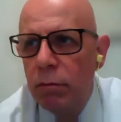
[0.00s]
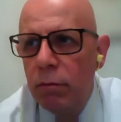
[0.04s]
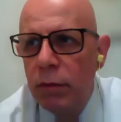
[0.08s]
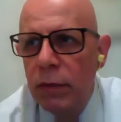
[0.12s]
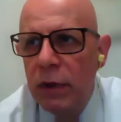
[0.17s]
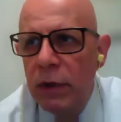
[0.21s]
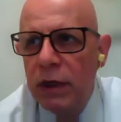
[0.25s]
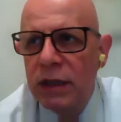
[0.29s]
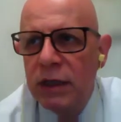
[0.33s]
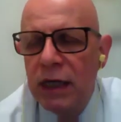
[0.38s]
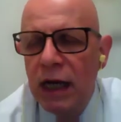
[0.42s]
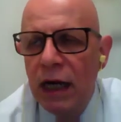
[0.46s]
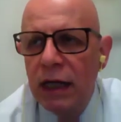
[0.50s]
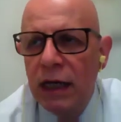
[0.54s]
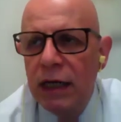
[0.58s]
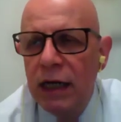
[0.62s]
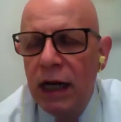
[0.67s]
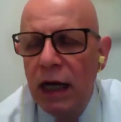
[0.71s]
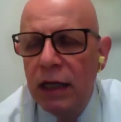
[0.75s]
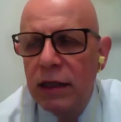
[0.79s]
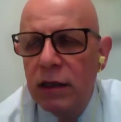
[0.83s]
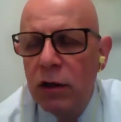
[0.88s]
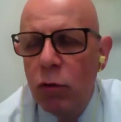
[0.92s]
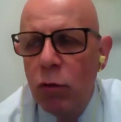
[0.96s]
In
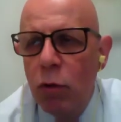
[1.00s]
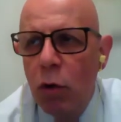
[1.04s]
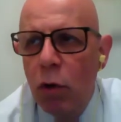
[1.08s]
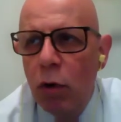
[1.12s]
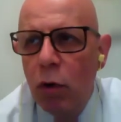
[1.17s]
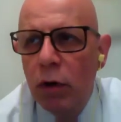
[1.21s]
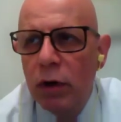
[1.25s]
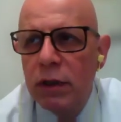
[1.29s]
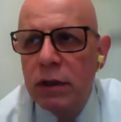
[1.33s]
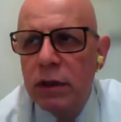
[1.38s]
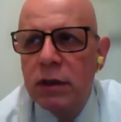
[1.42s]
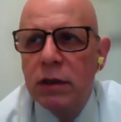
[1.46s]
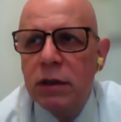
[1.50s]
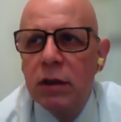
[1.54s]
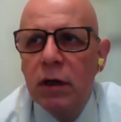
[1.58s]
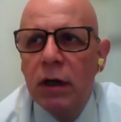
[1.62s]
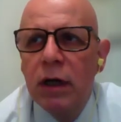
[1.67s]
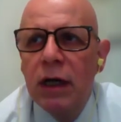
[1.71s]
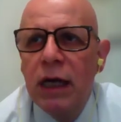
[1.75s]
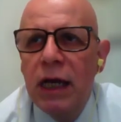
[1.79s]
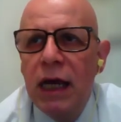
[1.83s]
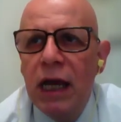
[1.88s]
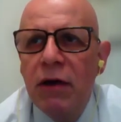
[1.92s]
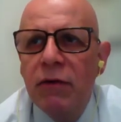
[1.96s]
other words,
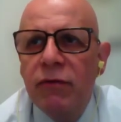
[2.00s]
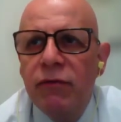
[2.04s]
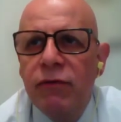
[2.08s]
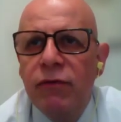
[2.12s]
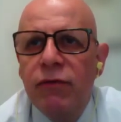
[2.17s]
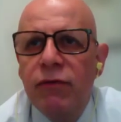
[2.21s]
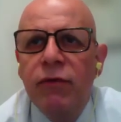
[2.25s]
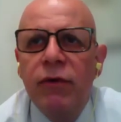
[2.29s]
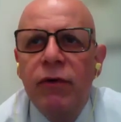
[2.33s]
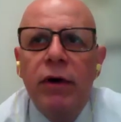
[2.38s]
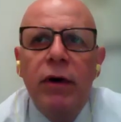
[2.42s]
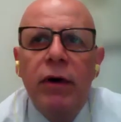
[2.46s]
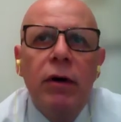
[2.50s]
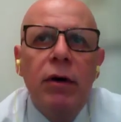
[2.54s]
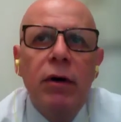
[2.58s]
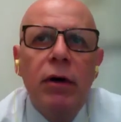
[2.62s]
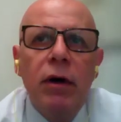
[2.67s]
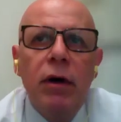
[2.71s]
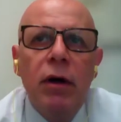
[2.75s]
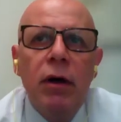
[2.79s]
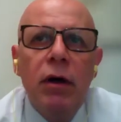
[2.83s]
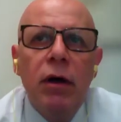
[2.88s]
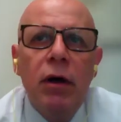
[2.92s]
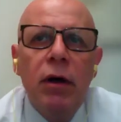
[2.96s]
if
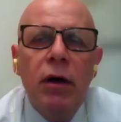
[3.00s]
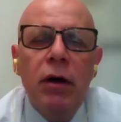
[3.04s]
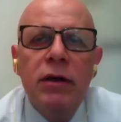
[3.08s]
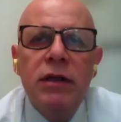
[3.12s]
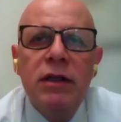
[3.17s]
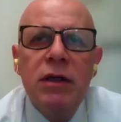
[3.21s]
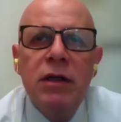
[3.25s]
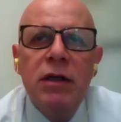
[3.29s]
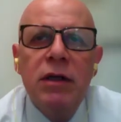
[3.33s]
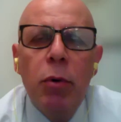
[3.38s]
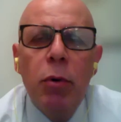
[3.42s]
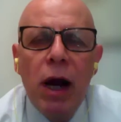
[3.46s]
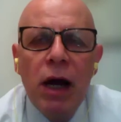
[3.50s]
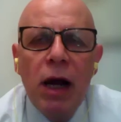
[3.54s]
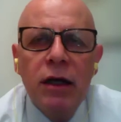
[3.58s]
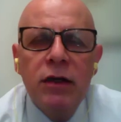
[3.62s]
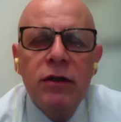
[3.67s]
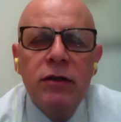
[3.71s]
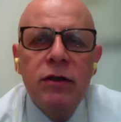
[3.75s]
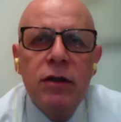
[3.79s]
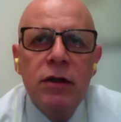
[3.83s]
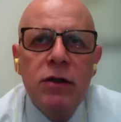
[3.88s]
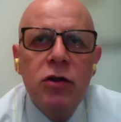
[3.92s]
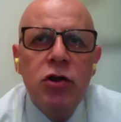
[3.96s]
the
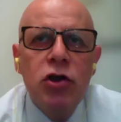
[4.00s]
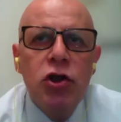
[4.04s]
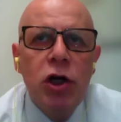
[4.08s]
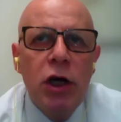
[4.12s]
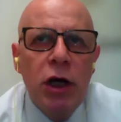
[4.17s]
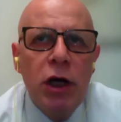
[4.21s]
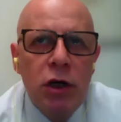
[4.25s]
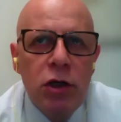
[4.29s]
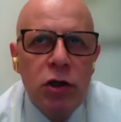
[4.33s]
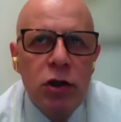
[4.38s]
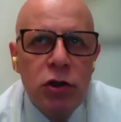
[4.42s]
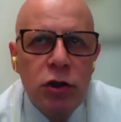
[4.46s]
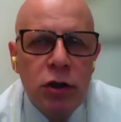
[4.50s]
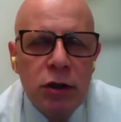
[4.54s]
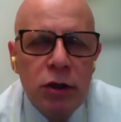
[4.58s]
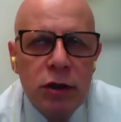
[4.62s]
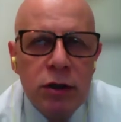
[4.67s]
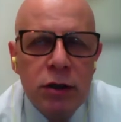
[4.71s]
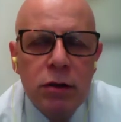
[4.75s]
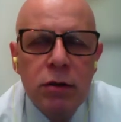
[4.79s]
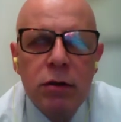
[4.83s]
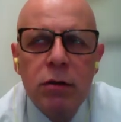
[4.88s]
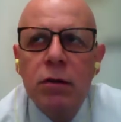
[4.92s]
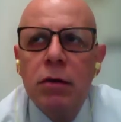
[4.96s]
praxis
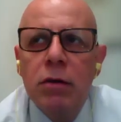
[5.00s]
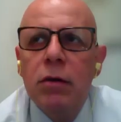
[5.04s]
changes